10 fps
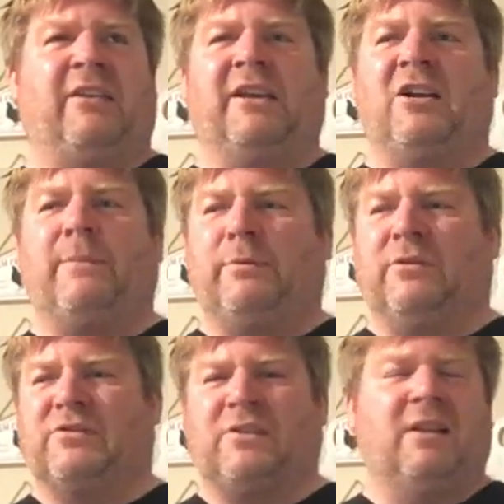
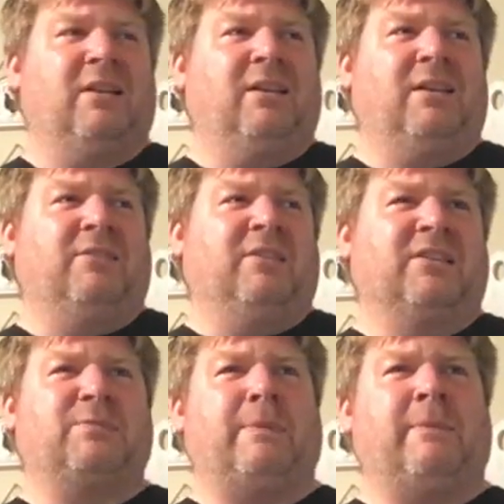couples,
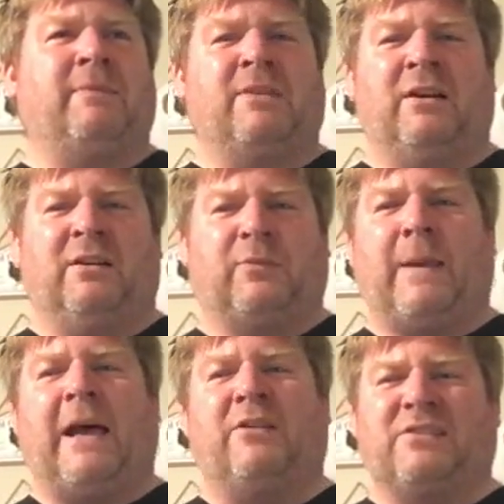the
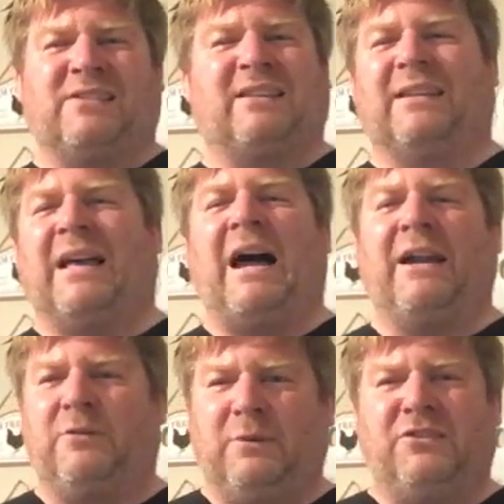spouses to
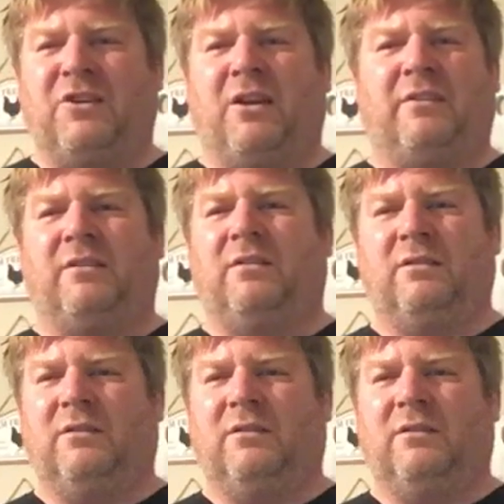lie to each other.